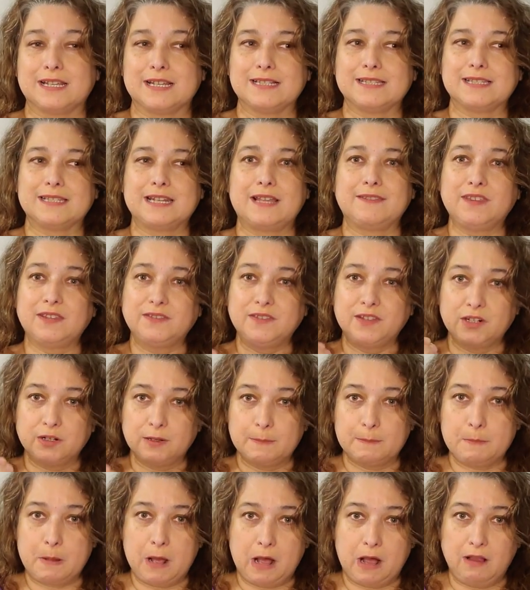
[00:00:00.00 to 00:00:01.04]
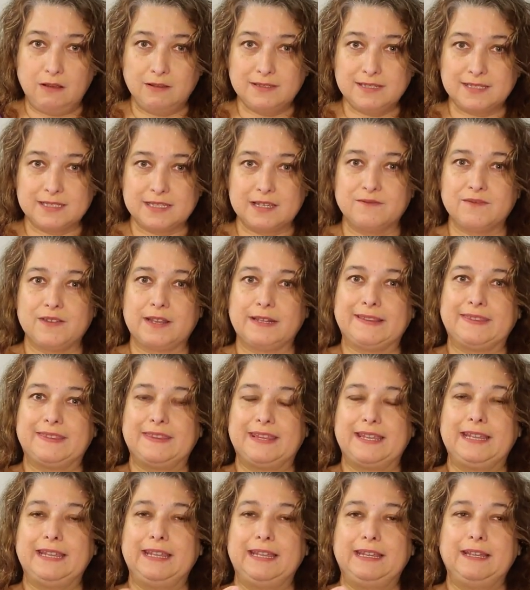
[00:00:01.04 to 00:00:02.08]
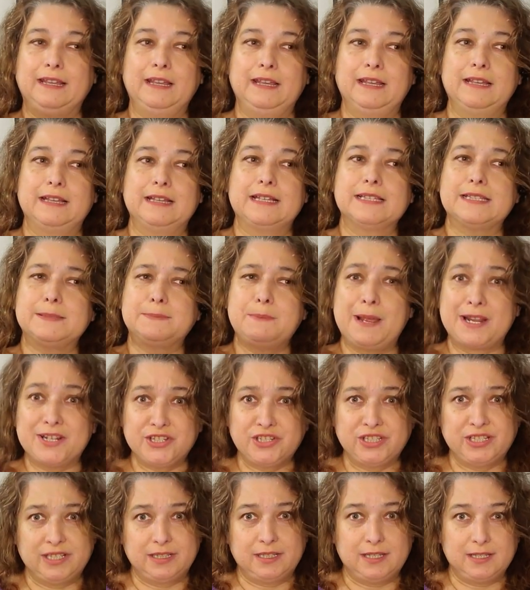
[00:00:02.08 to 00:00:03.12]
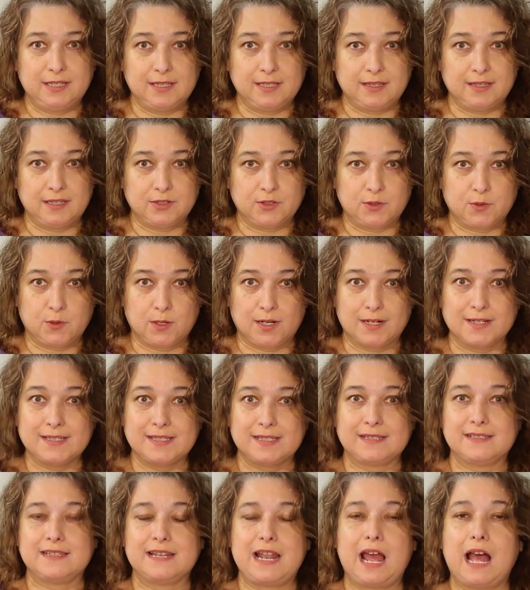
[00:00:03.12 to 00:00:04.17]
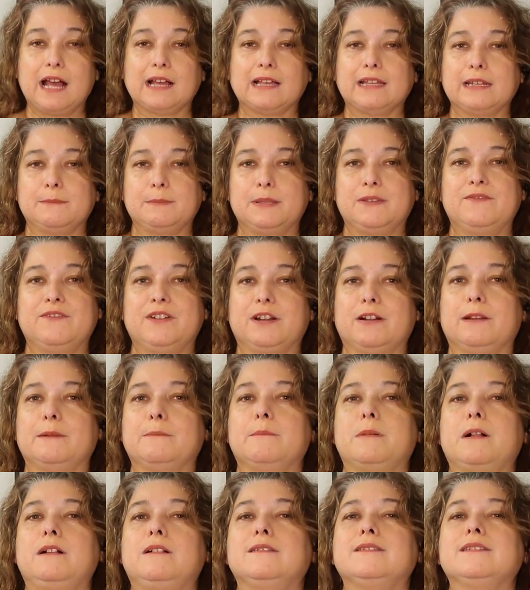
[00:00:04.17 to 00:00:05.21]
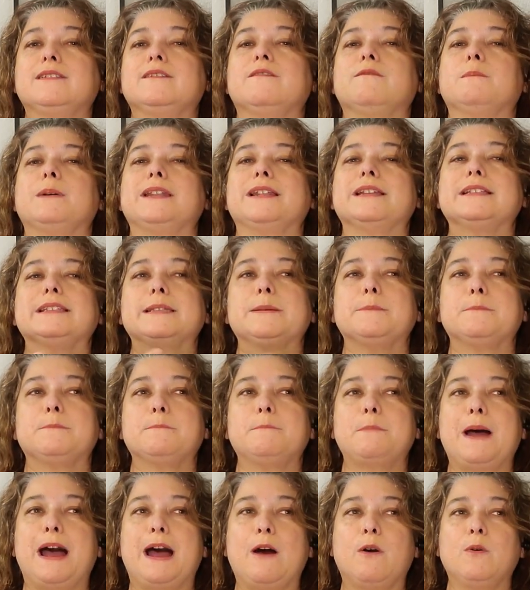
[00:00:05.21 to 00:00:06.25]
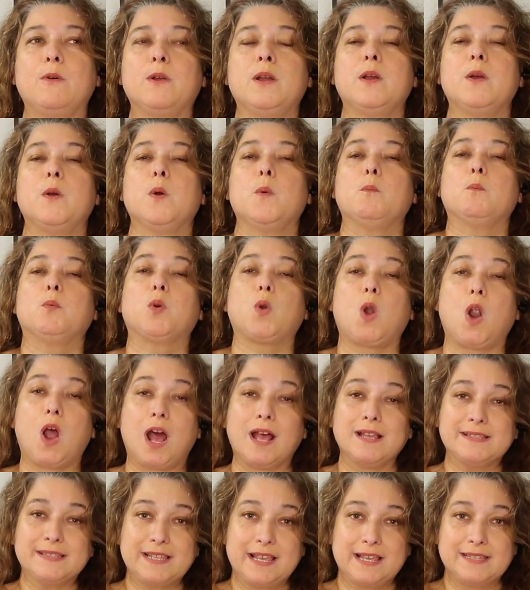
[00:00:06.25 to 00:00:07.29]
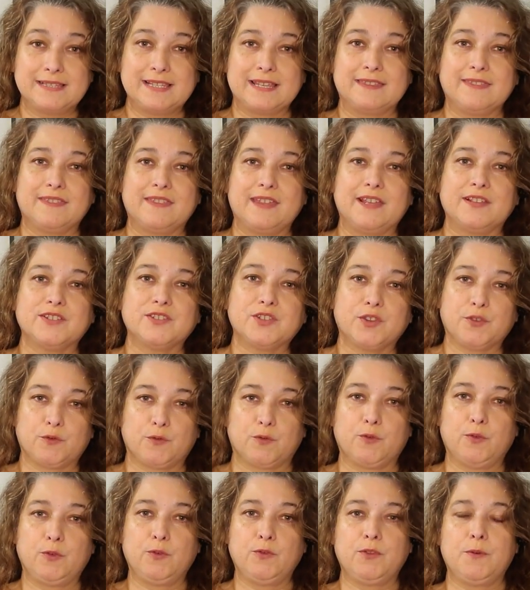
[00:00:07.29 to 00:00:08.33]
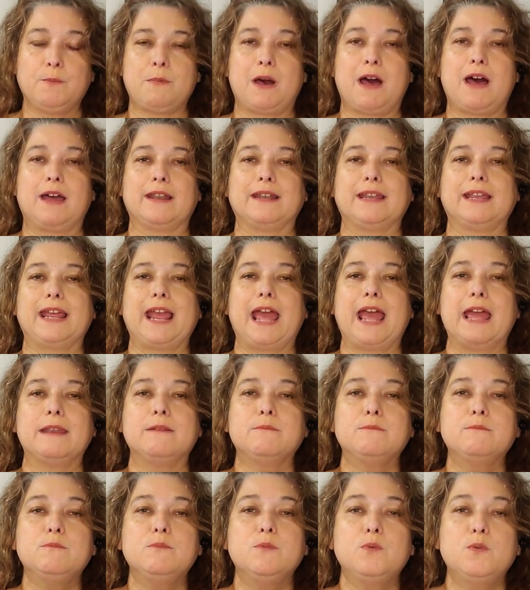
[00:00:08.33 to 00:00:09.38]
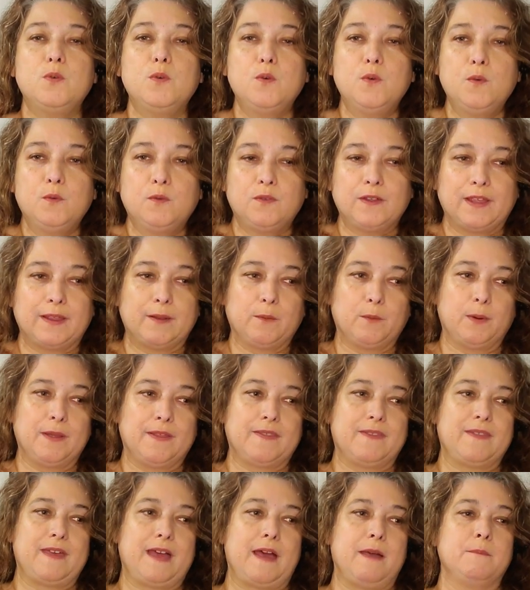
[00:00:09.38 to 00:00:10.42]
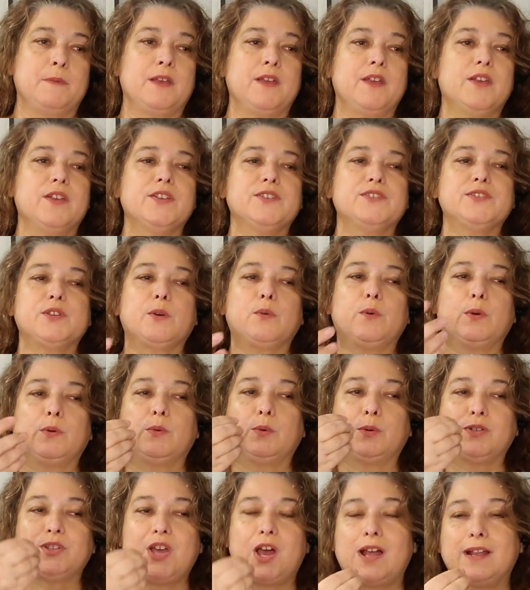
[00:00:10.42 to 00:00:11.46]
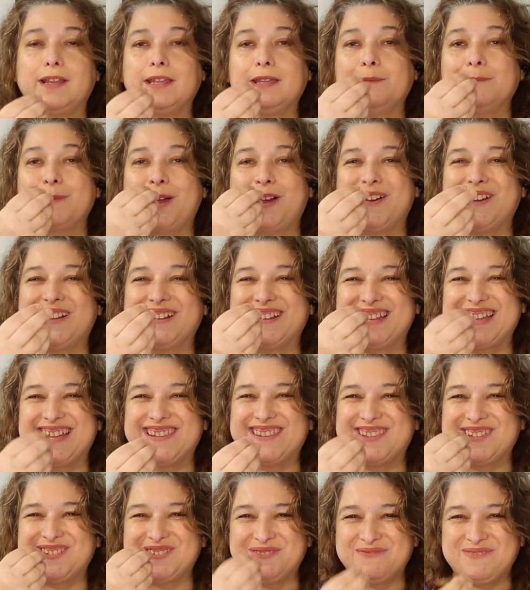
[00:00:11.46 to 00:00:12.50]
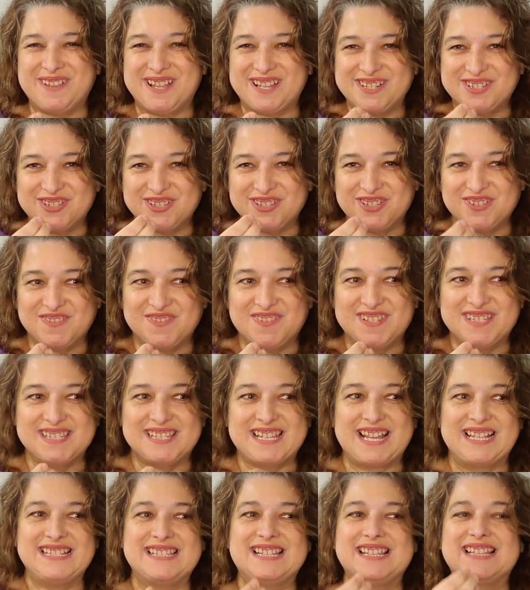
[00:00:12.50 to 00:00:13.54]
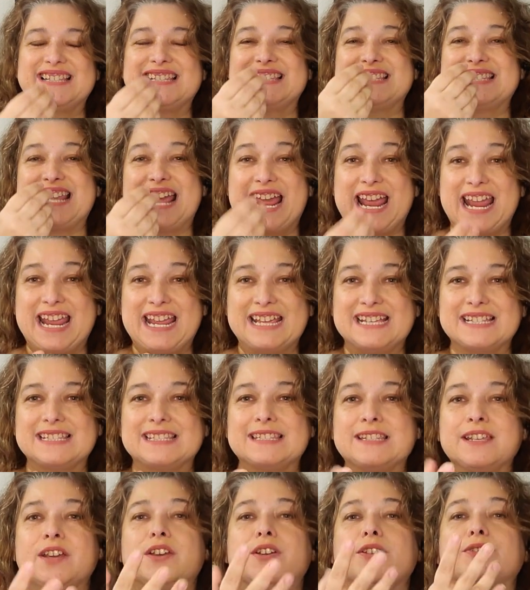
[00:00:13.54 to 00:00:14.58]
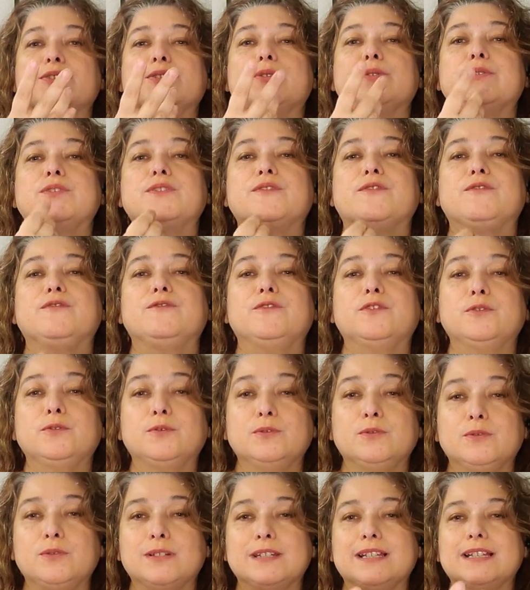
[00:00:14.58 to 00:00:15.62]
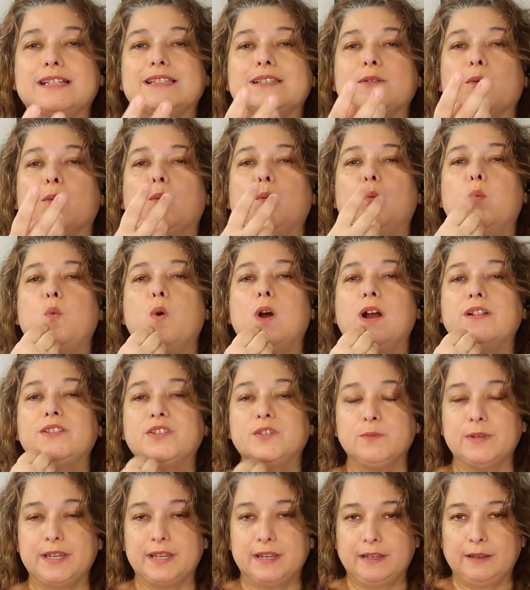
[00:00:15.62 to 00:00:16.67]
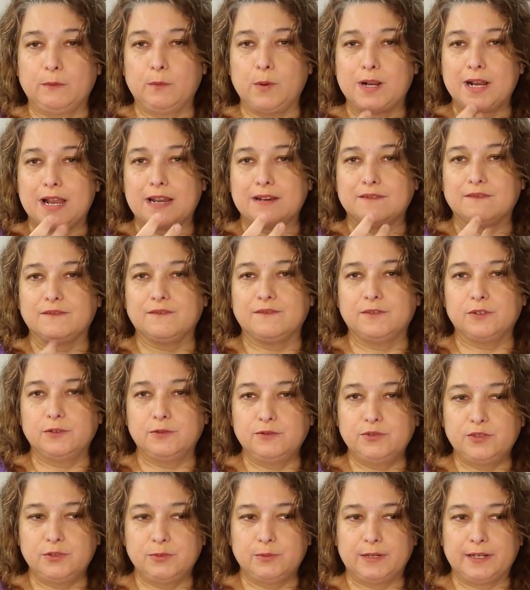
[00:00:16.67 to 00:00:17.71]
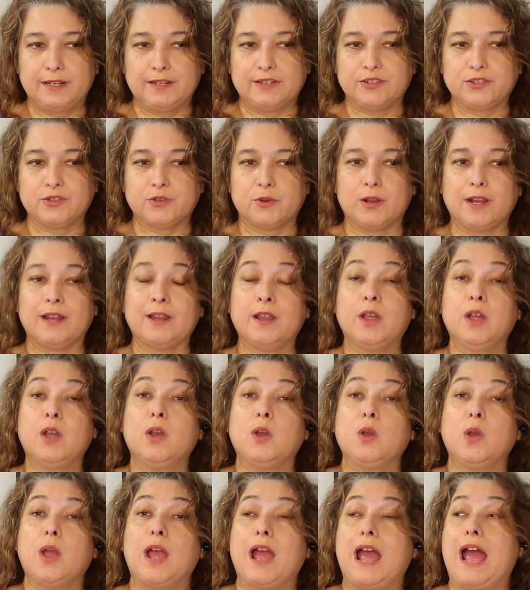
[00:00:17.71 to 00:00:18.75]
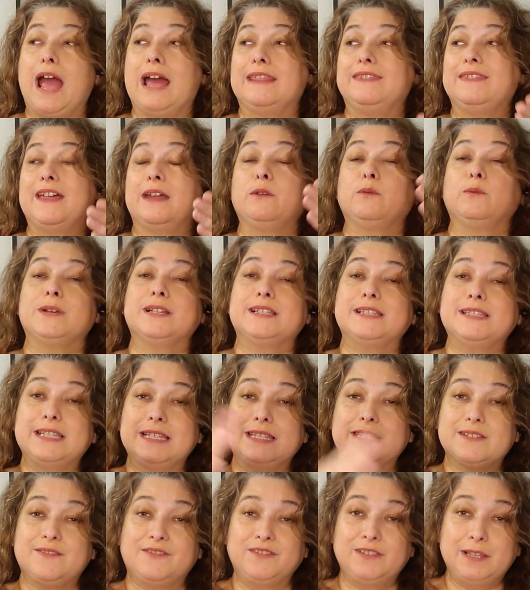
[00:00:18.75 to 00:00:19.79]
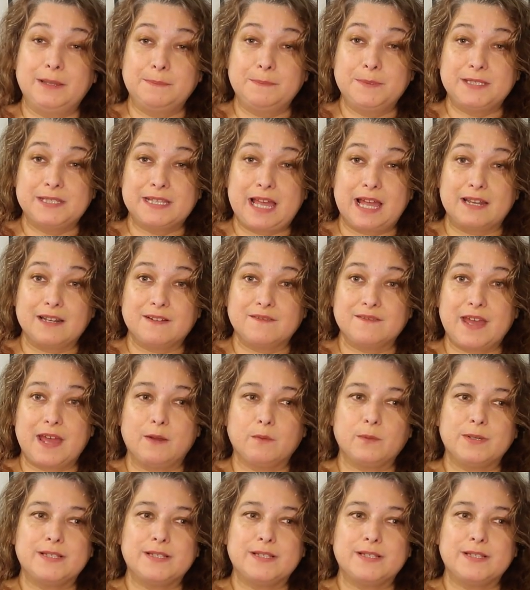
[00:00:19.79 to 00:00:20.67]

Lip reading: It's not that they're impulsive, and thinking, especially Lilith and Taurus, is not going to be very impulsive, but it's about processing things through the body and moving with them. So when we're talking about, again, those pleasures of the senses, taste, so it's food, it's what kind of food do we enjoy? And then we see the flip side of that.